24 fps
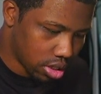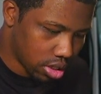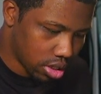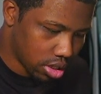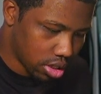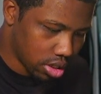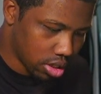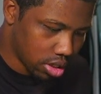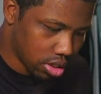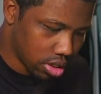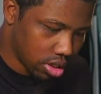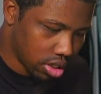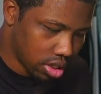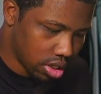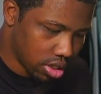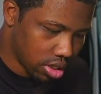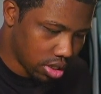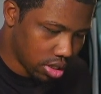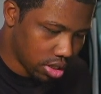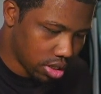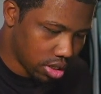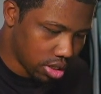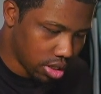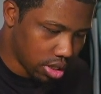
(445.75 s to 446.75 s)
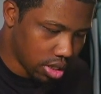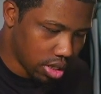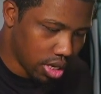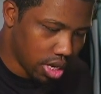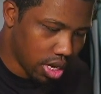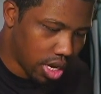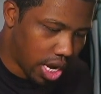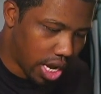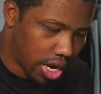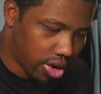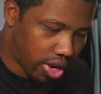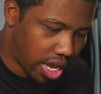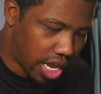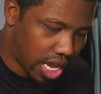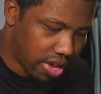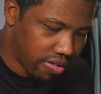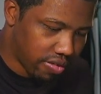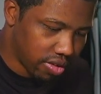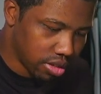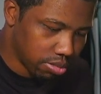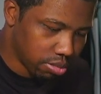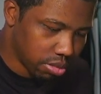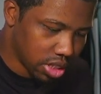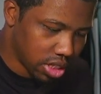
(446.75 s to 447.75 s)
Because then I don't have
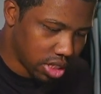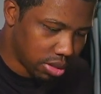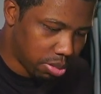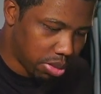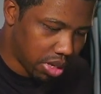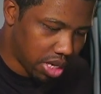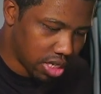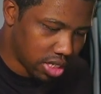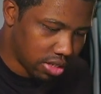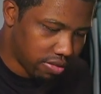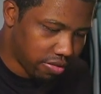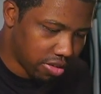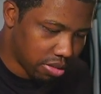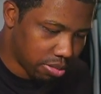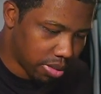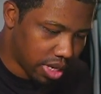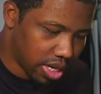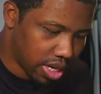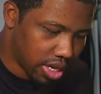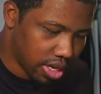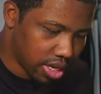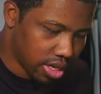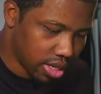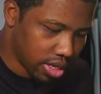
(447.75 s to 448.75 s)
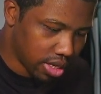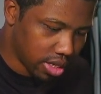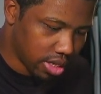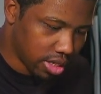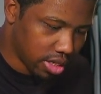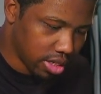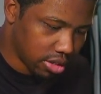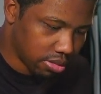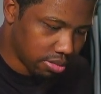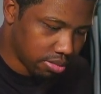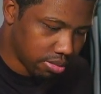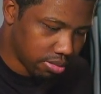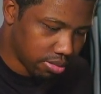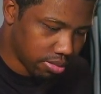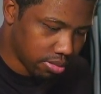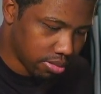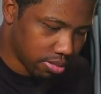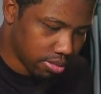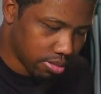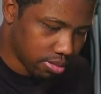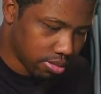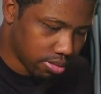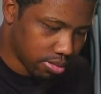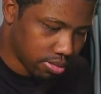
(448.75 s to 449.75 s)
as much space for my M.
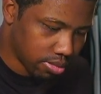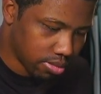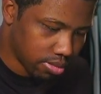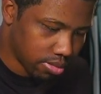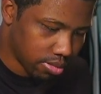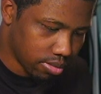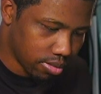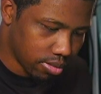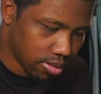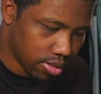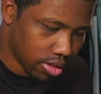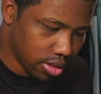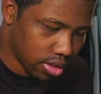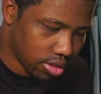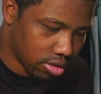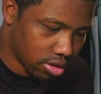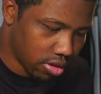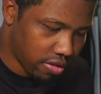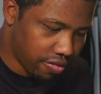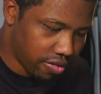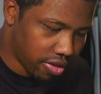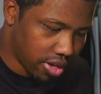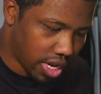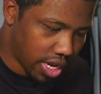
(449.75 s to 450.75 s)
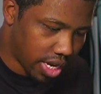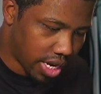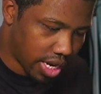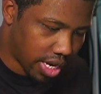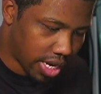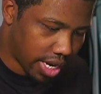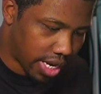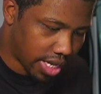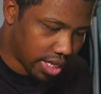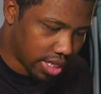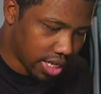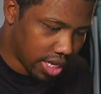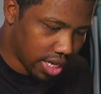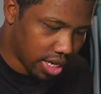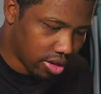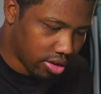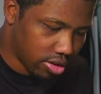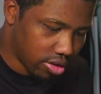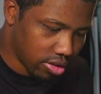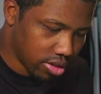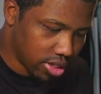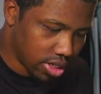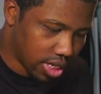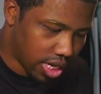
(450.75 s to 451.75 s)
So I feel like I got that
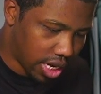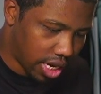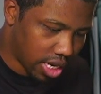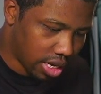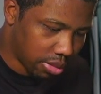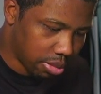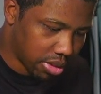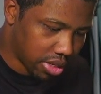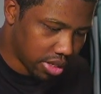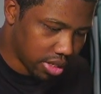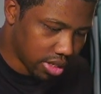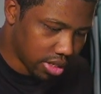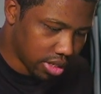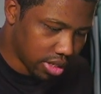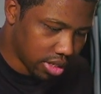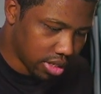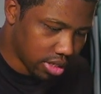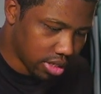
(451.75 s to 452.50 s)
all tight up in there.